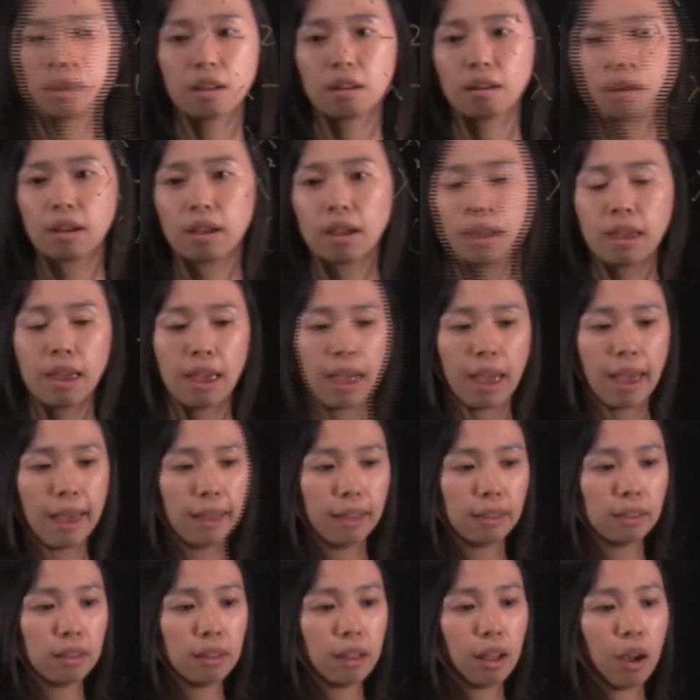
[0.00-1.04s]
All right.
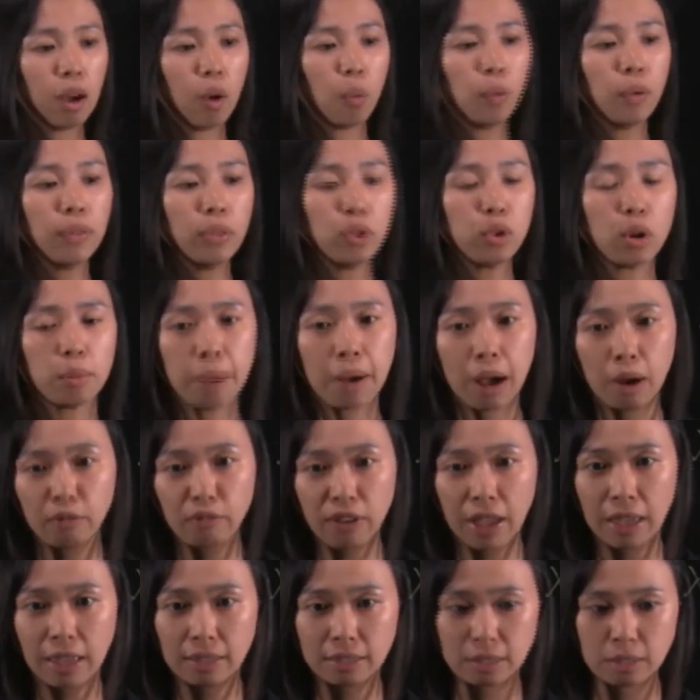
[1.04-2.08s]
And uh, 1 to the power of
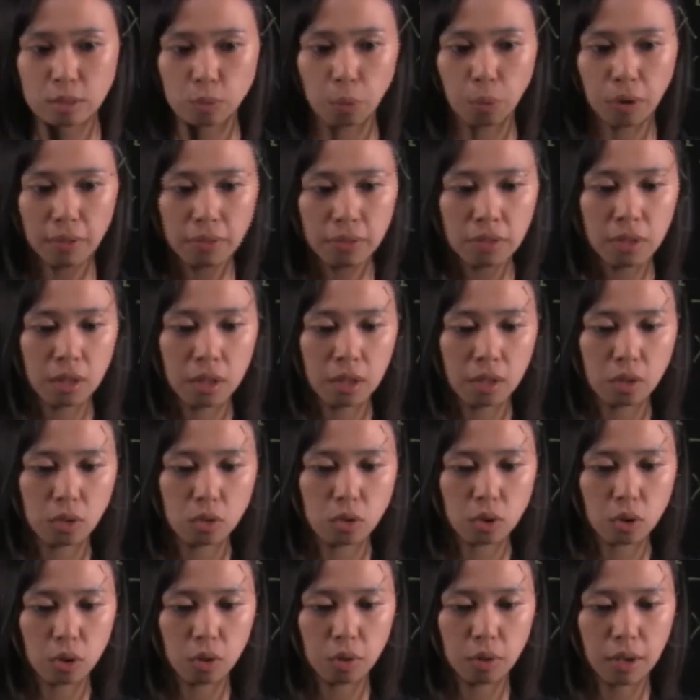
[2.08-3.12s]
n is 1,
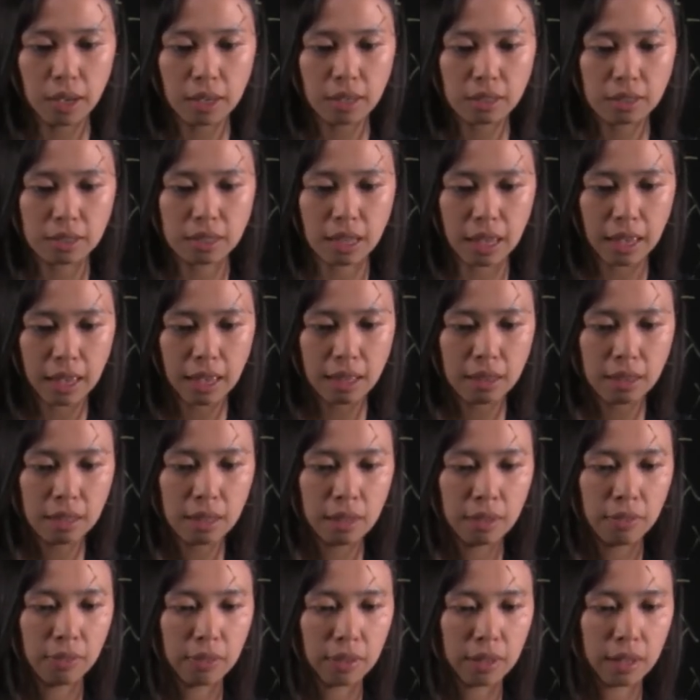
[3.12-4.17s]
so
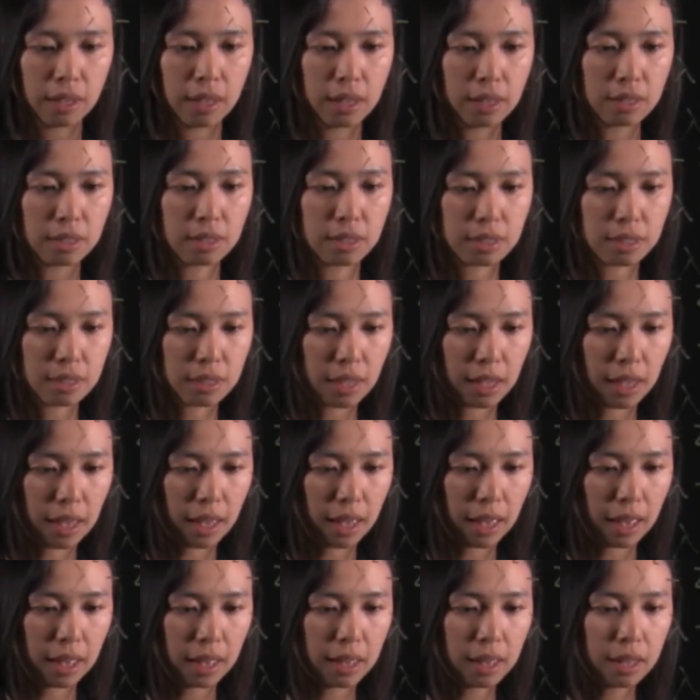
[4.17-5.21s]
xn is
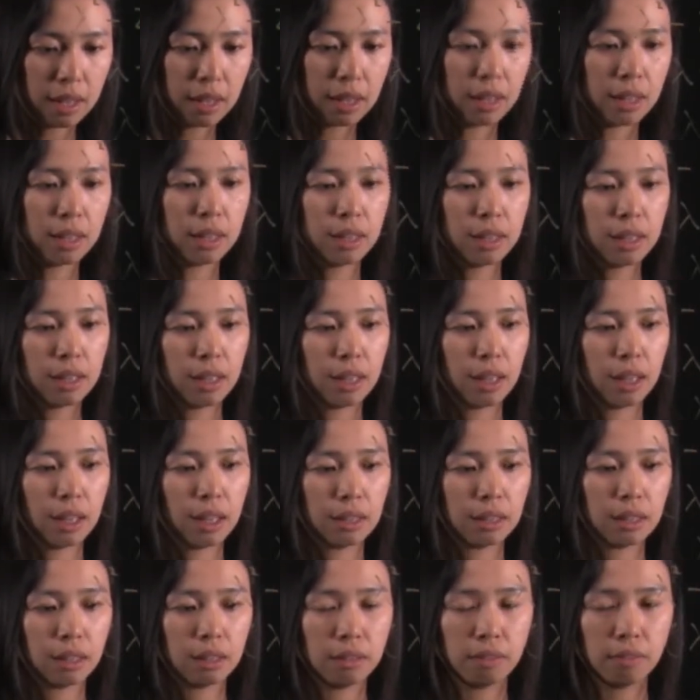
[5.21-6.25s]
a
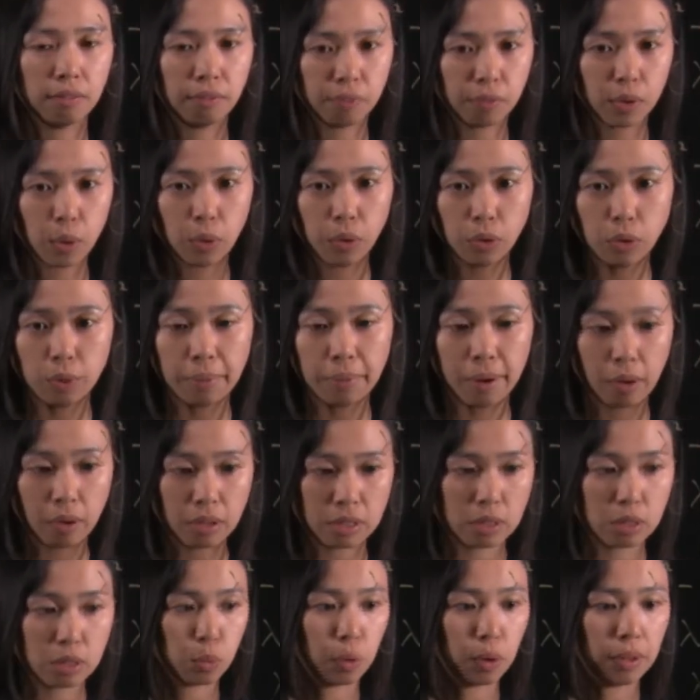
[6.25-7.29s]
and then 1 to the power
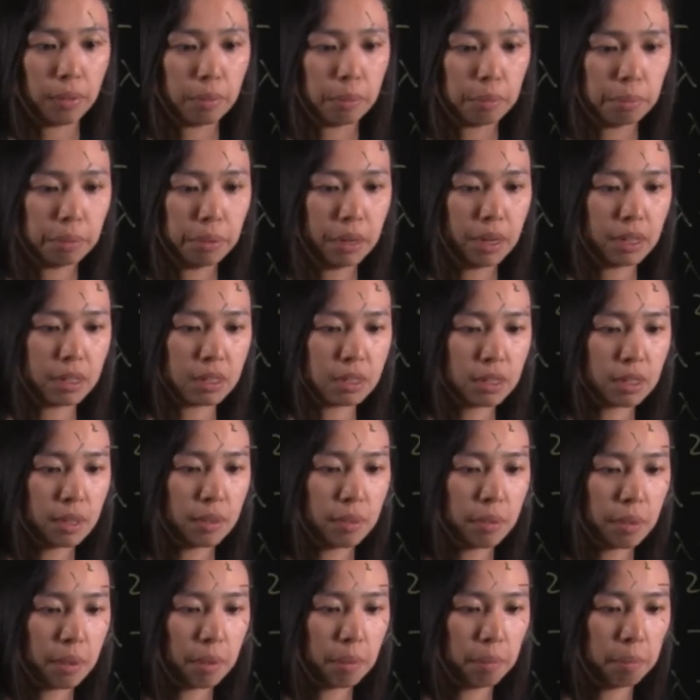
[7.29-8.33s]
1 plus
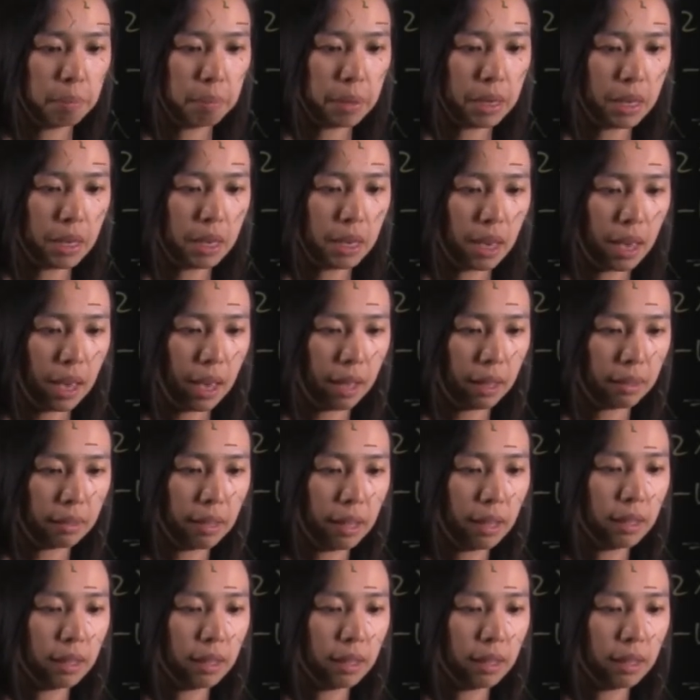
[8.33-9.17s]
bn.